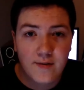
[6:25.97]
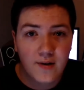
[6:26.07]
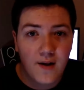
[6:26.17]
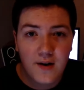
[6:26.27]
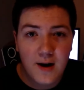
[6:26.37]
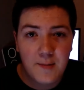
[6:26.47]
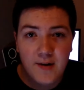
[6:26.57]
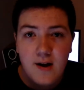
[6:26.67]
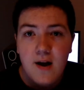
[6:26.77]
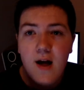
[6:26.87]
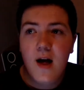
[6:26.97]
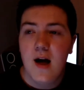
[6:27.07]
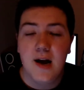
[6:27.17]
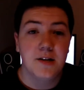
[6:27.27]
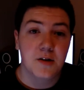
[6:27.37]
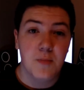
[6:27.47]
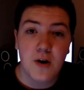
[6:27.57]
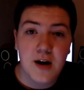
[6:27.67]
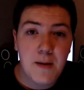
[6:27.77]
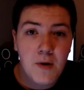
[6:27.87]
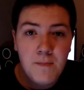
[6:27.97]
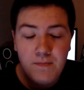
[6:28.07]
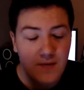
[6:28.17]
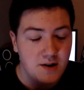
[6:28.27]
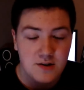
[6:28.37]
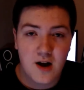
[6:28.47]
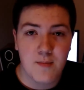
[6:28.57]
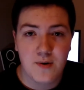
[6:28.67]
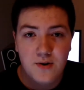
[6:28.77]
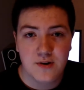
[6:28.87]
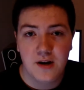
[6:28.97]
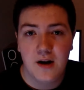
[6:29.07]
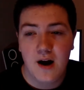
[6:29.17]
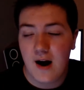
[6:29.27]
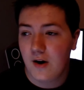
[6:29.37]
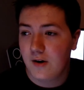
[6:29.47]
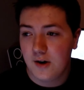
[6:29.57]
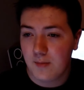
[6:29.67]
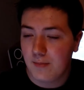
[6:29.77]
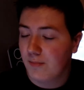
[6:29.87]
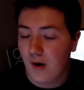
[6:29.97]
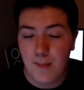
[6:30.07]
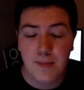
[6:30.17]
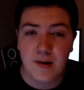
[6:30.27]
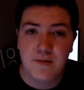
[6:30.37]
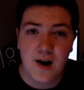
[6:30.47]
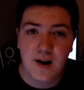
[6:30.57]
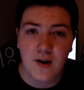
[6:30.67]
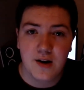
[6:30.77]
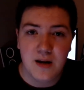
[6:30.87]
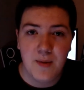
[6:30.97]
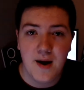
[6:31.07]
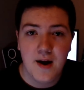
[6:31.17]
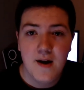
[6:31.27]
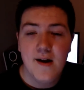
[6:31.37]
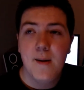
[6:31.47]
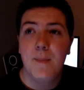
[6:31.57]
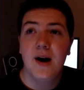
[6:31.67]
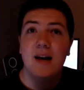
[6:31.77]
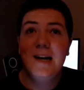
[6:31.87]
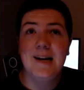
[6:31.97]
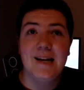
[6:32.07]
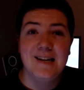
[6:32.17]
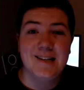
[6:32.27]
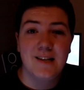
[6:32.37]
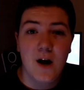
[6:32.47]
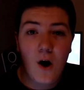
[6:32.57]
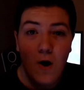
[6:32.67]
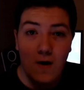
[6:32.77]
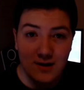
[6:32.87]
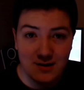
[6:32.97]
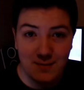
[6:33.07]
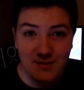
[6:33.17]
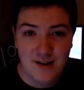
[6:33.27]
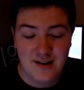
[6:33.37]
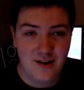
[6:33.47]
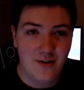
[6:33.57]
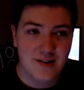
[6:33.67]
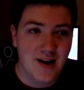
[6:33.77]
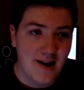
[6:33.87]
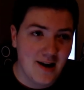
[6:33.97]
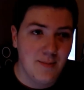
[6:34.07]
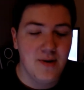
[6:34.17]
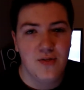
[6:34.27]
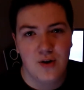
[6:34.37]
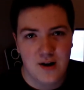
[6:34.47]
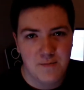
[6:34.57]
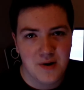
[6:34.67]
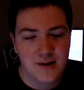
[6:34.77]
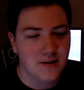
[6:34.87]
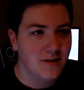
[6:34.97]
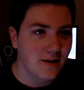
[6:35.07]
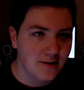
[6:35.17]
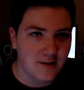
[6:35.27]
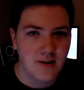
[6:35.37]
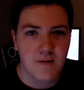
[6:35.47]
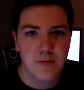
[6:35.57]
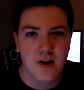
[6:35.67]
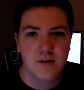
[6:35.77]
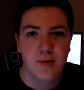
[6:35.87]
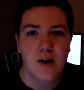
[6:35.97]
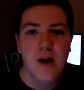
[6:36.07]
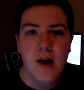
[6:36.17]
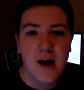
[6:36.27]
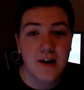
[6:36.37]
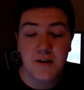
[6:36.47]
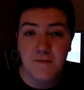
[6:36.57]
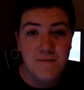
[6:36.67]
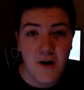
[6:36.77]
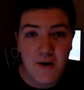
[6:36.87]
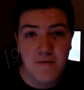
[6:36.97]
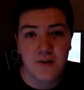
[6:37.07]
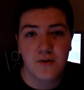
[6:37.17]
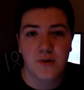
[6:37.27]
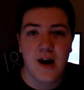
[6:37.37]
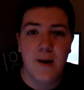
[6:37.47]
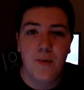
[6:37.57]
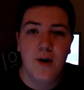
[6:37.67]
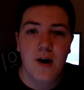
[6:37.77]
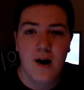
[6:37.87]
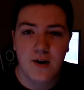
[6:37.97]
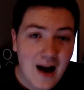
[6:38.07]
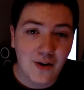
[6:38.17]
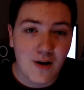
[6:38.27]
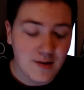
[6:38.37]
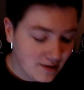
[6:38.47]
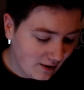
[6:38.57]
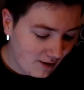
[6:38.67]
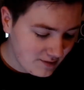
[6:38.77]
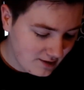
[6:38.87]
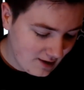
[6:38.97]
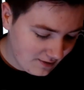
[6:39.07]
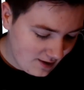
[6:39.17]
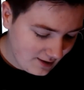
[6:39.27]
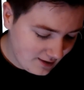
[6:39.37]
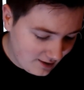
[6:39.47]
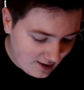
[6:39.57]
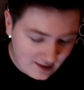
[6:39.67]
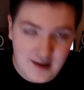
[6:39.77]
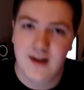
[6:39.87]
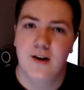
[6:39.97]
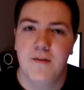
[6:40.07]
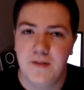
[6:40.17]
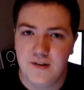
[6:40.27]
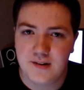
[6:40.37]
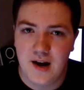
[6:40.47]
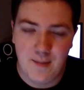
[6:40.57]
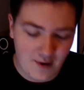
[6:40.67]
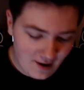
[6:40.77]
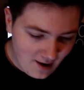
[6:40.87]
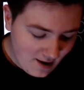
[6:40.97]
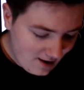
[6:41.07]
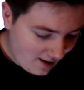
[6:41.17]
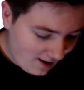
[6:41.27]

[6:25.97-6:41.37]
I've never forgotten the name of it. It's a smart camera. They stopped producing it. I don't know. You could probably find it on eBay, but it is awesome. You know, it's 1080p 30 FPS. It's not 60 FPS, but it is a very versatile camera. I love it. I love it to death. I cannot get enough of this camera.